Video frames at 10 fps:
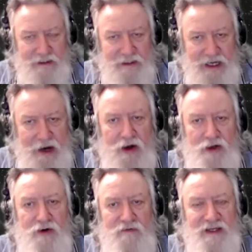
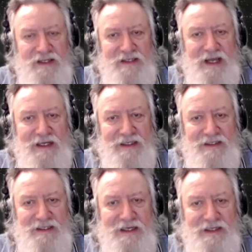character of these
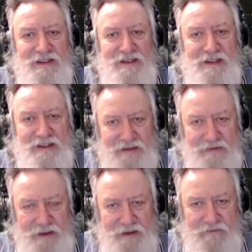things is this
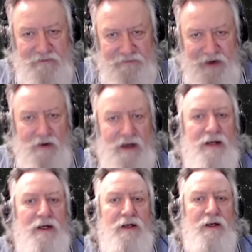very